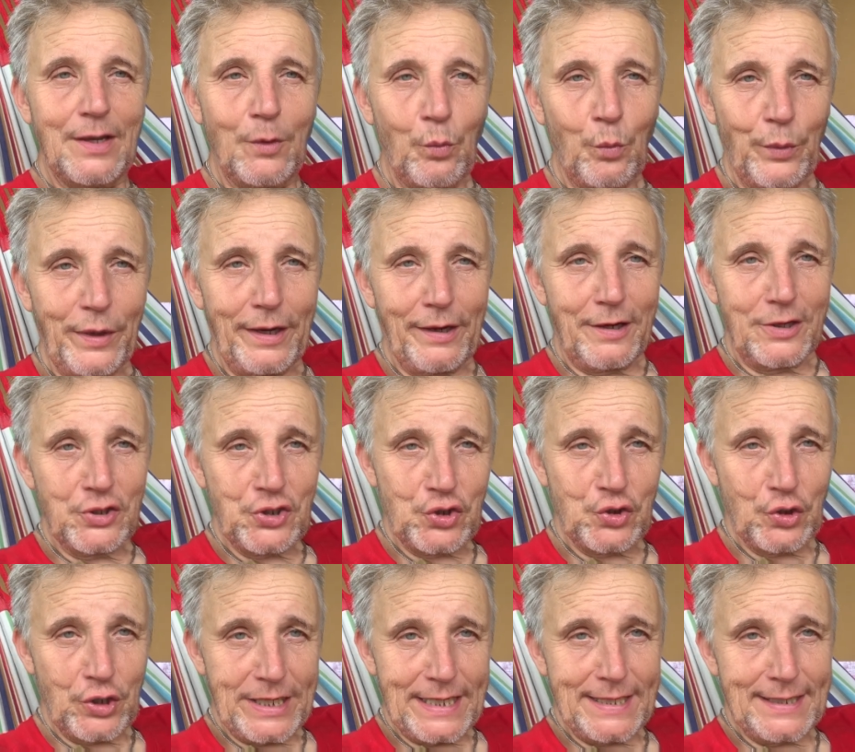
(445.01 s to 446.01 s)
We are
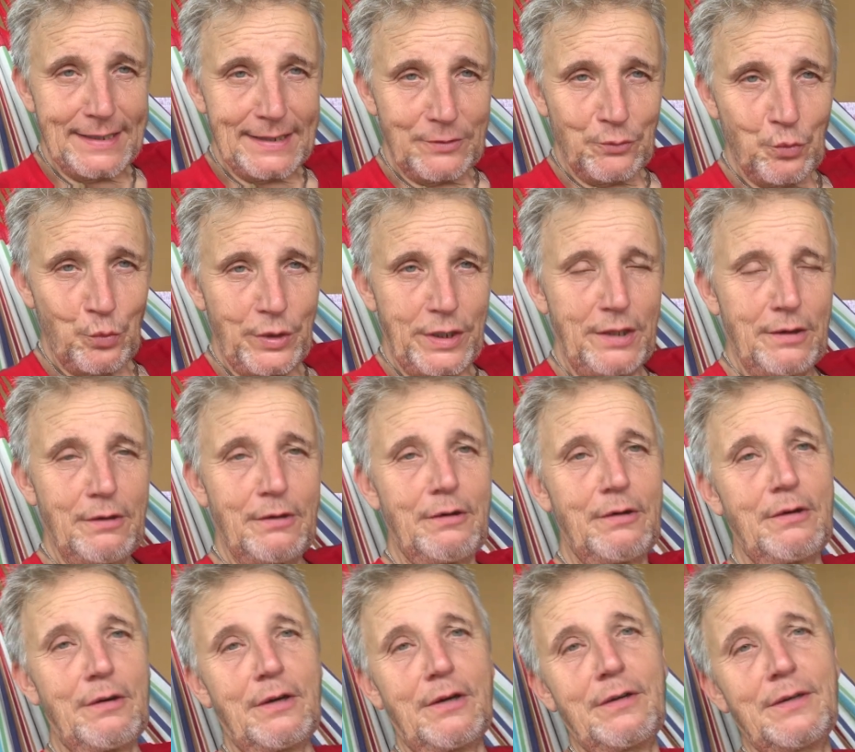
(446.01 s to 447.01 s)
shaken, we
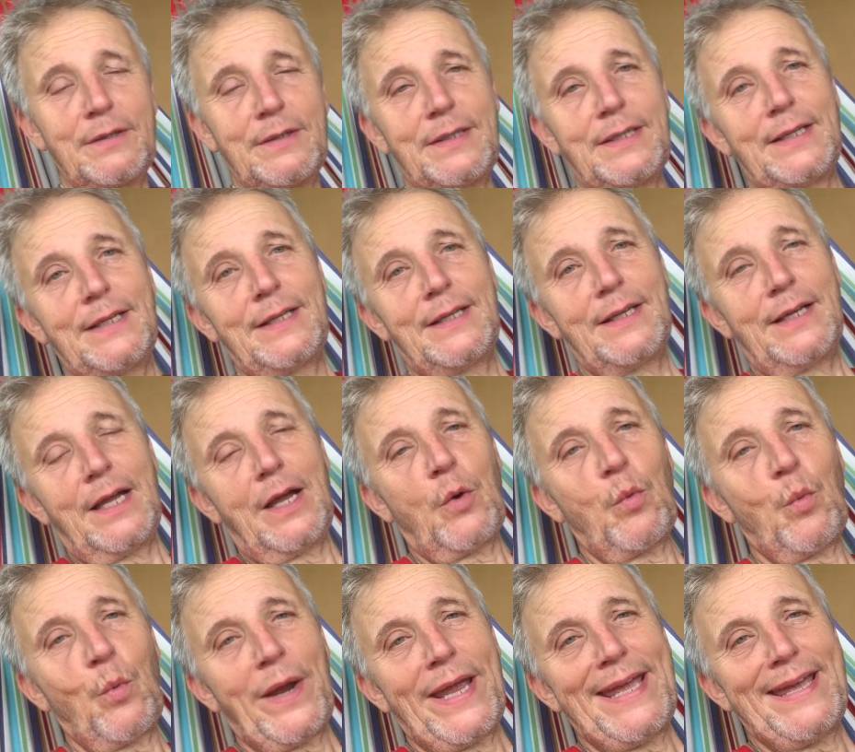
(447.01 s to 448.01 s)
are
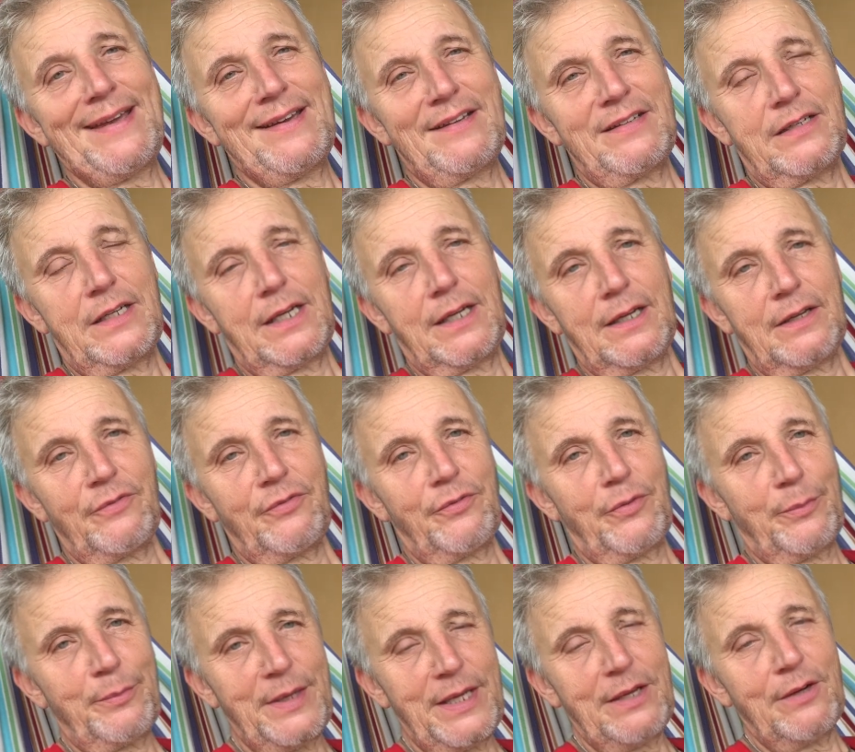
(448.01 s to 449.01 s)
awakening. And
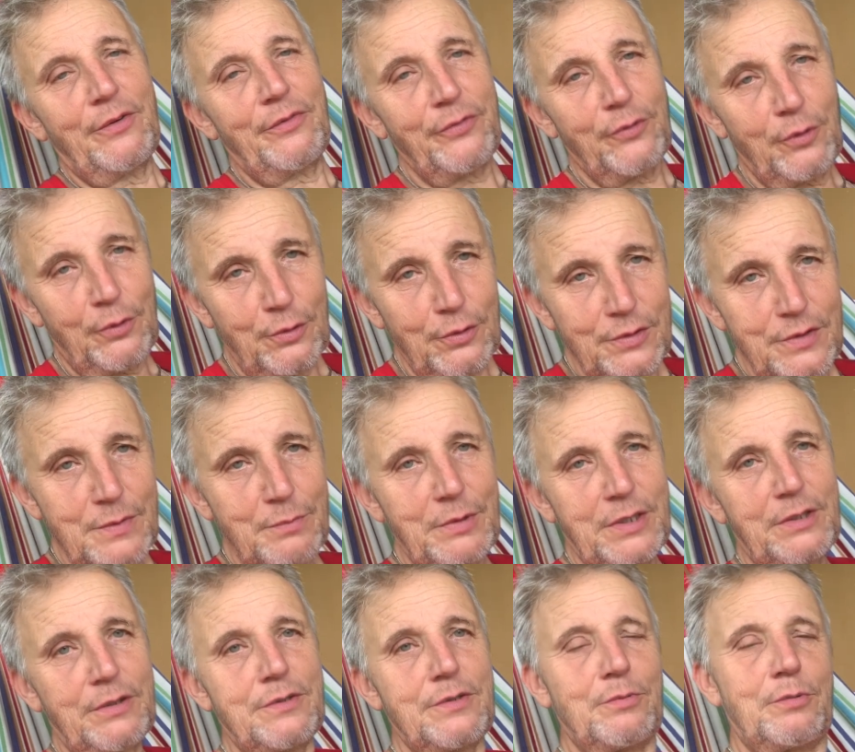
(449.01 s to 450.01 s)
for me, of course,
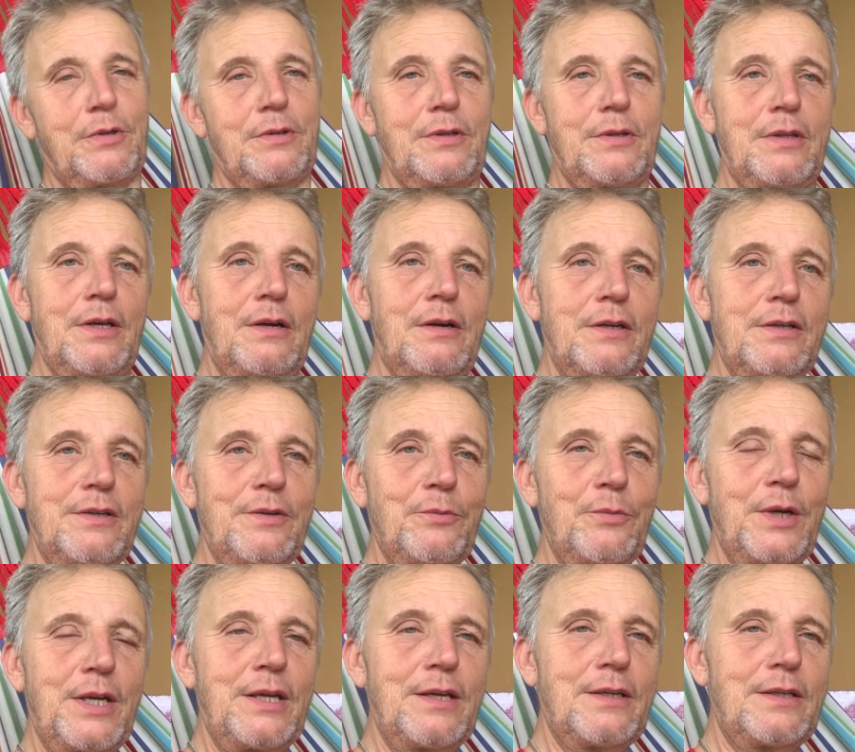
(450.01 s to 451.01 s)
because we're in heart
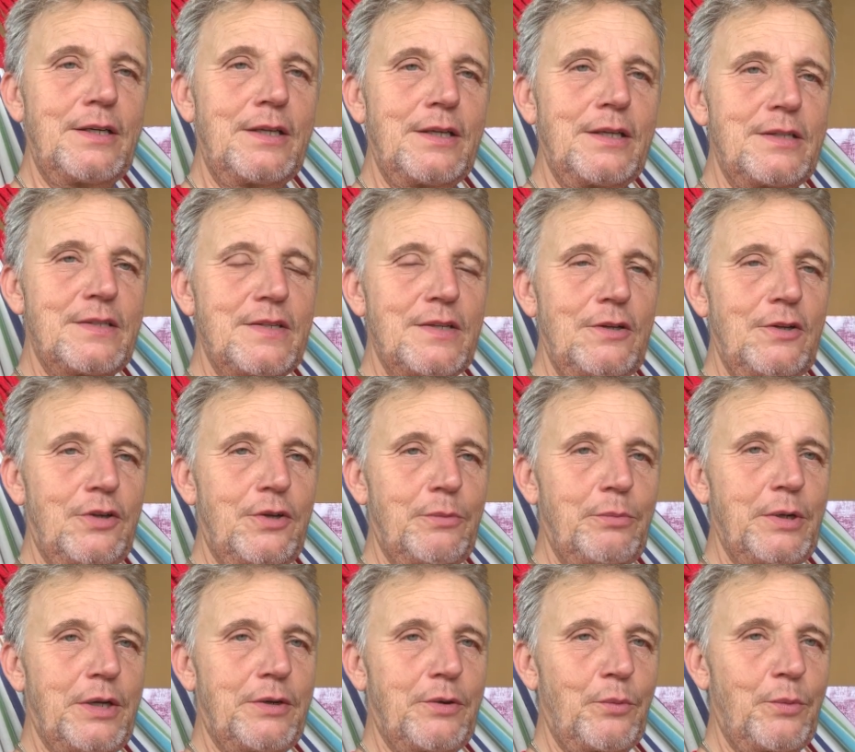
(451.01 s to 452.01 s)
awakening, it's a lot
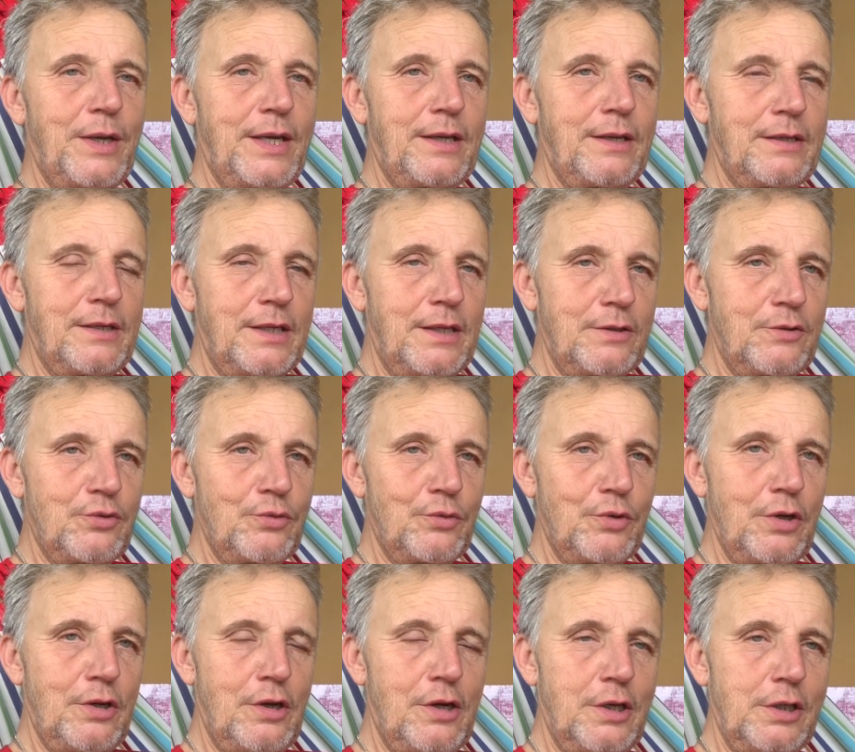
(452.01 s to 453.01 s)
about awakening to
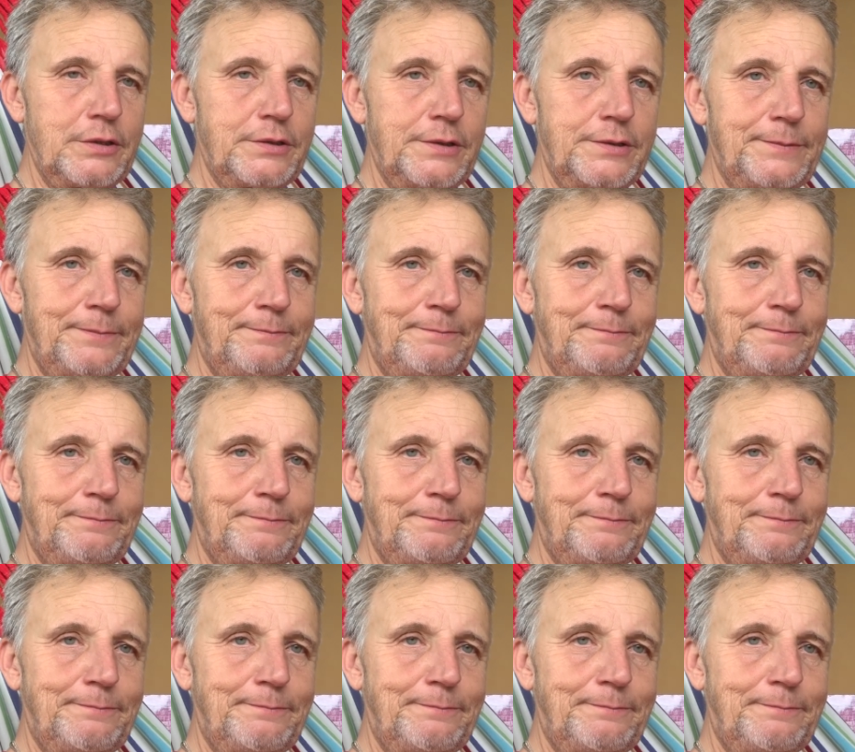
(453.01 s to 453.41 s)
the heart.